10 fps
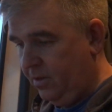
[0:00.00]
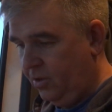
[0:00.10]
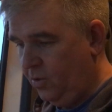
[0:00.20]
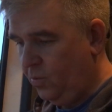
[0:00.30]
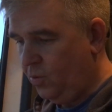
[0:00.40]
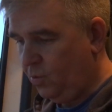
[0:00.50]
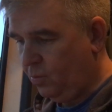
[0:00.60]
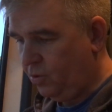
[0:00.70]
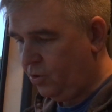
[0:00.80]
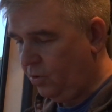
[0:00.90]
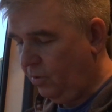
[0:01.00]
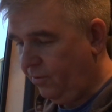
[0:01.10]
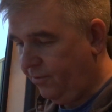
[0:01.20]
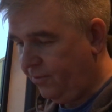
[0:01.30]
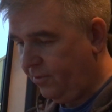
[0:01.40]
Usual
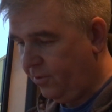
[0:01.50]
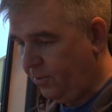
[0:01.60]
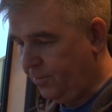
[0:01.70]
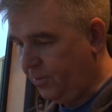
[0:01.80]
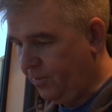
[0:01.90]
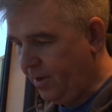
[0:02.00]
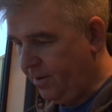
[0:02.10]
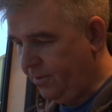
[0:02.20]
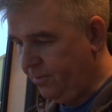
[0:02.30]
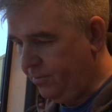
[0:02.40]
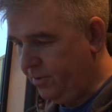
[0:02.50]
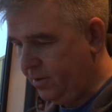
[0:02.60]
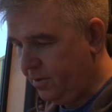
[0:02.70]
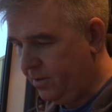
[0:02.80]
stuff, up the road,